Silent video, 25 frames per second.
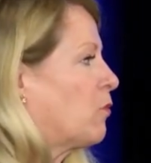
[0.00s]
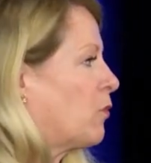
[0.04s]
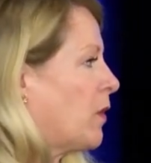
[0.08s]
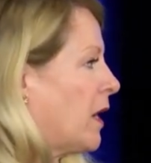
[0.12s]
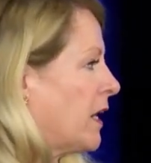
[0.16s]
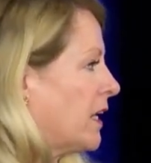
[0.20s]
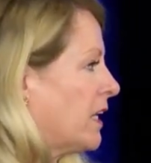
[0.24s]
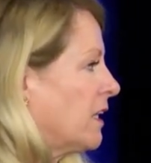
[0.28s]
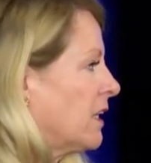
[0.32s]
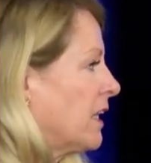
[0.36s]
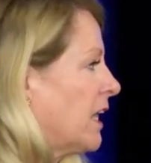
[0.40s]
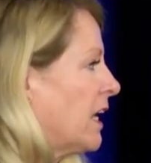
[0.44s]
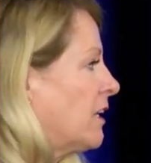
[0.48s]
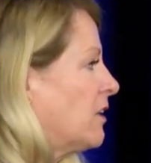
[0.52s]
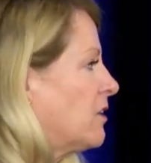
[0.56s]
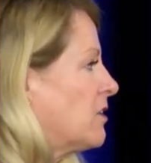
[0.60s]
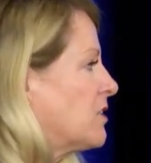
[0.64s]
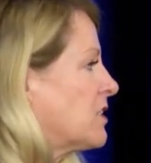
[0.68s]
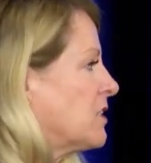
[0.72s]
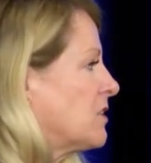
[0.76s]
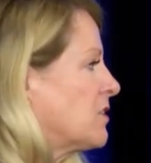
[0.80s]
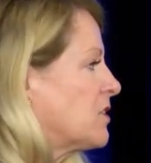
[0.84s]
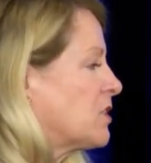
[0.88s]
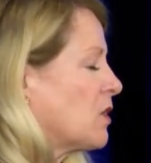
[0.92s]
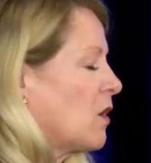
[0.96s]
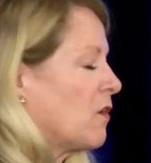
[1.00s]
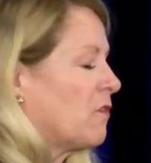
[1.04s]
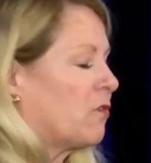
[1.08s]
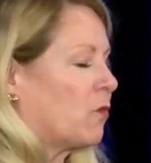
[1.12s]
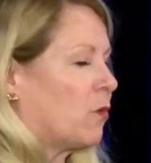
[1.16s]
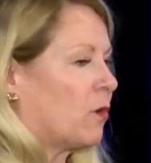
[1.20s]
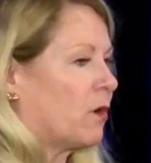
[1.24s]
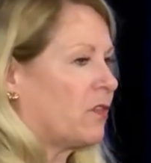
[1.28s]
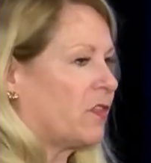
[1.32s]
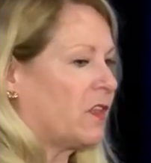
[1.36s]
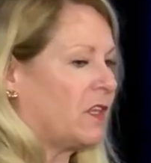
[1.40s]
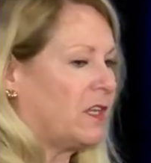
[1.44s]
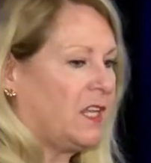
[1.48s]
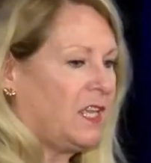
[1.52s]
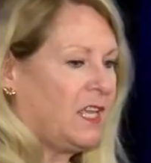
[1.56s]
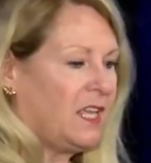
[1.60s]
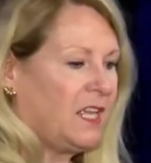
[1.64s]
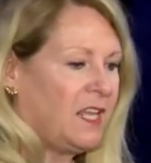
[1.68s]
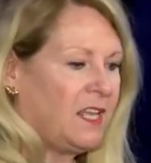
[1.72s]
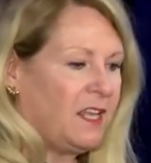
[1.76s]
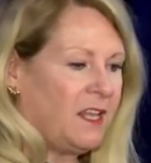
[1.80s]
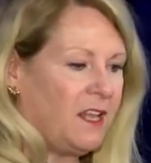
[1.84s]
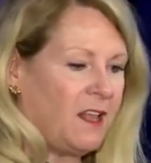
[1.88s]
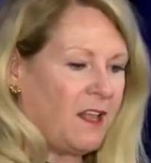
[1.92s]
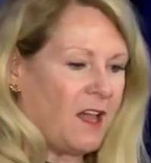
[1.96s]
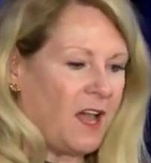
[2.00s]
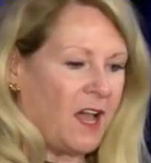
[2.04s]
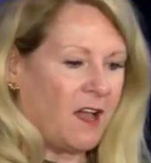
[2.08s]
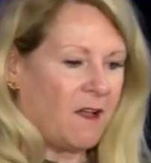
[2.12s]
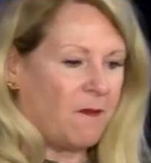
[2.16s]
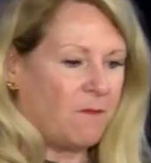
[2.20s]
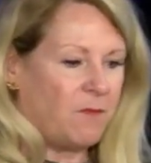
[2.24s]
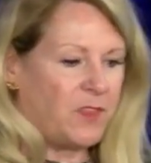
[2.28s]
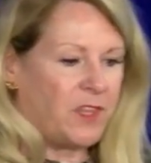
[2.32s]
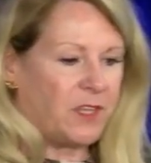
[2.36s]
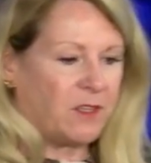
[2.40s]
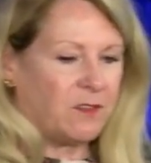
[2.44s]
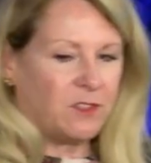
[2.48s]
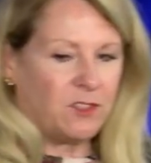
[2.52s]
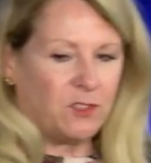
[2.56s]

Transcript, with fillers: regulators and so forth and uh,